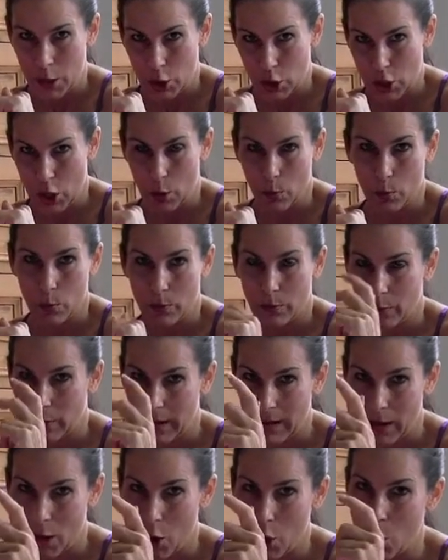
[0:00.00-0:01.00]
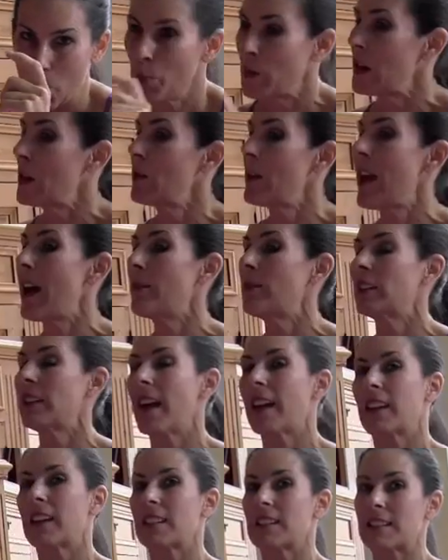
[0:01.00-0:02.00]
So for at home, we don't have a
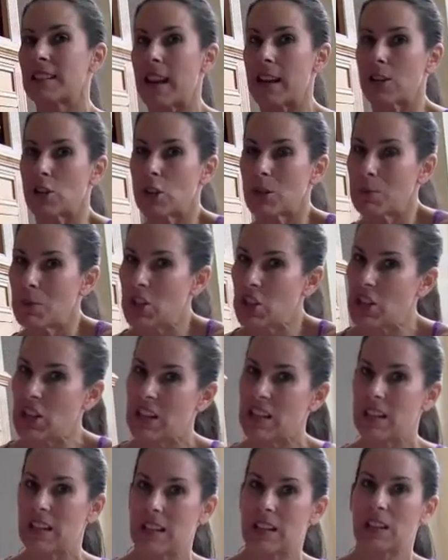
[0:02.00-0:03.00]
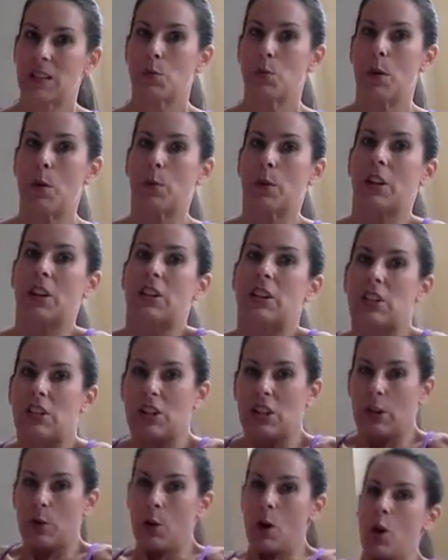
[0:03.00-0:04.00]
leg extension machine. This is what we're gonna
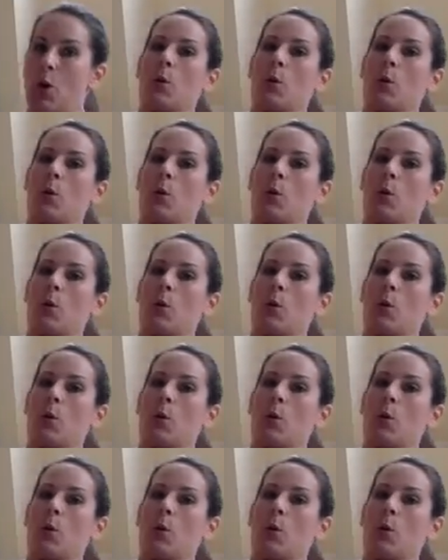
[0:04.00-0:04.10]
do.